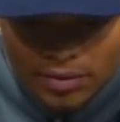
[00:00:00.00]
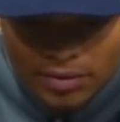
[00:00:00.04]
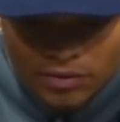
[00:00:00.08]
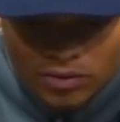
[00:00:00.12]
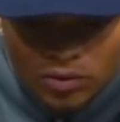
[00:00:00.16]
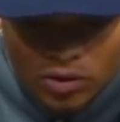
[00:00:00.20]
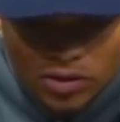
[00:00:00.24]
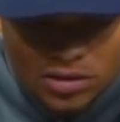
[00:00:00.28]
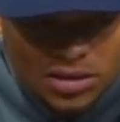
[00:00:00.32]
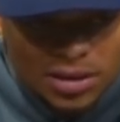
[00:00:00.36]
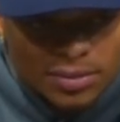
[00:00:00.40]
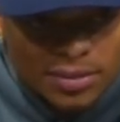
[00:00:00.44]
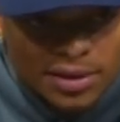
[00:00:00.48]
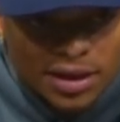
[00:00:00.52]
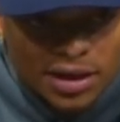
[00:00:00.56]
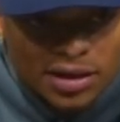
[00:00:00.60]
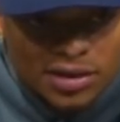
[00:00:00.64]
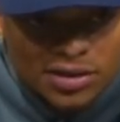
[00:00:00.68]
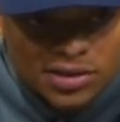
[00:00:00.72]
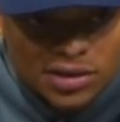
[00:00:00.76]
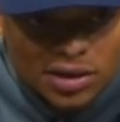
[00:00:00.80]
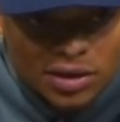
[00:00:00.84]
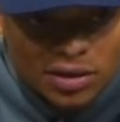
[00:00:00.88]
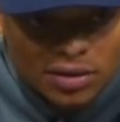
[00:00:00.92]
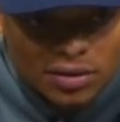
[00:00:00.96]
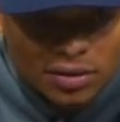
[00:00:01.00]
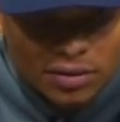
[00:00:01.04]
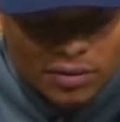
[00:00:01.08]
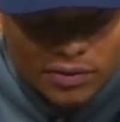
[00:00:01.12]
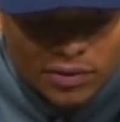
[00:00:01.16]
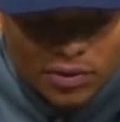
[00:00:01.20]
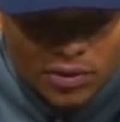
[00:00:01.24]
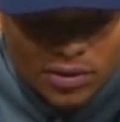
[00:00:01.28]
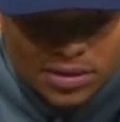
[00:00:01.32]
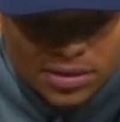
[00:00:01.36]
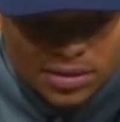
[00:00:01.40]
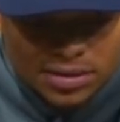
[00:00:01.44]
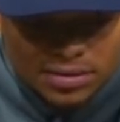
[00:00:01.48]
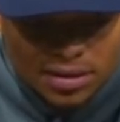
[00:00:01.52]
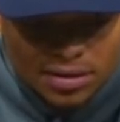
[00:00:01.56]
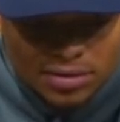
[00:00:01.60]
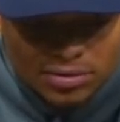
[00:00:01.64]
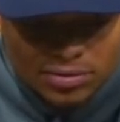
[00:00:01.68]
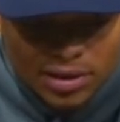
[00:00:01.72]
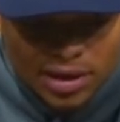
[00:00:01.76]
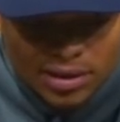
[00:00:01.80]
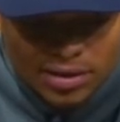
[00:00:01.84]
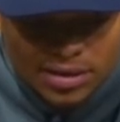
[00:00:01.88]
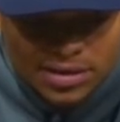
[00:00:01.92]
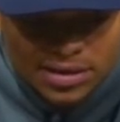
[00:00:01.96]
of course, I'm here. So, of course,
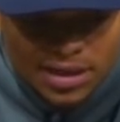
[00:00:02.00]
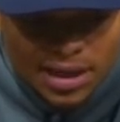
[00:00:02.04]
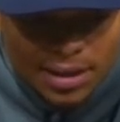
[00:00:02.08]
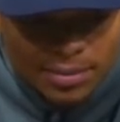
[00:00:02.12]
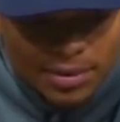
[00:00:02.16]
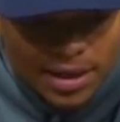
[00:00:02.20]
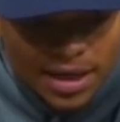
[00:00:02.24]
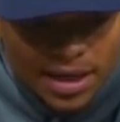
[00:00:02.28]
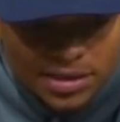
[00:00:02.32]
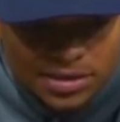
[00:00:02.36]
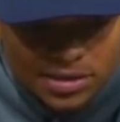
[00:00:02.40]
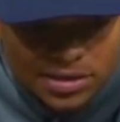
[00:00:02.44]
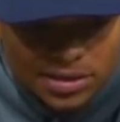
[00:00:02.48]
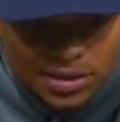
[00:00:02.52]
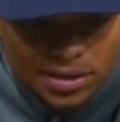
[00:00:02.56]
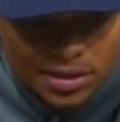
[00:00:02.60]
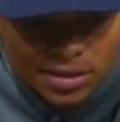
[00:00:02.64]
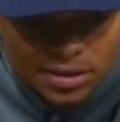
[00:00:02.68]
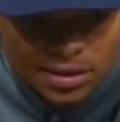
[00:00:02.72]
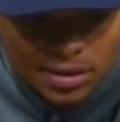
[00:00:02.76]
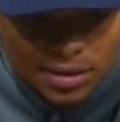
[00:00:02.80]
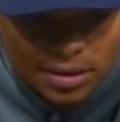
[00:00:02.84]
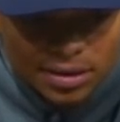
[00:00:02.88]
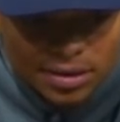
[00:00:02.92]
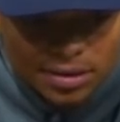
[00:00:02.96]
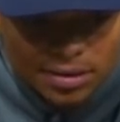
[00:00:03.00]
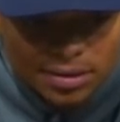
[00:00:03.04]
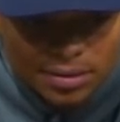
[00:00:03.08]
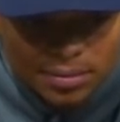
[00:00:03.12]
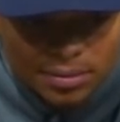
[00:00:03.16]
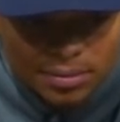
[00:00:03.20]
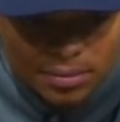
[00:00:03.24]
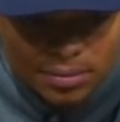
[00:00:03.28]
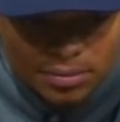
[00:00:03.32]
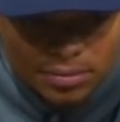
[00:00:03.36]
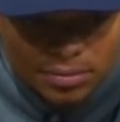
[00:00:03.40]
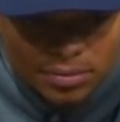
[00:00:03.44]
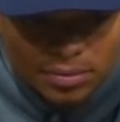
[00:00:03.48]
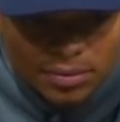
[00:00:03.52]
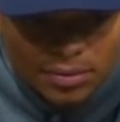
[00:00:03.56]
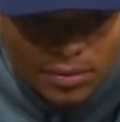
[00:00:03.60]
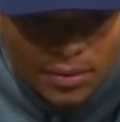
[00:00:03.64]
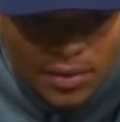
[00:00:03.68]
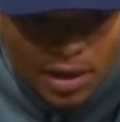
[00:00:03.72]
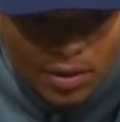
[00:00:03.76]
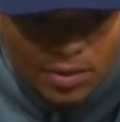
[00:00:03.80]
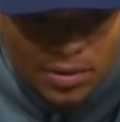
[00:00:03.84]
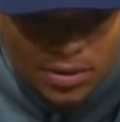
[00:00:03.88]
around this time last year, I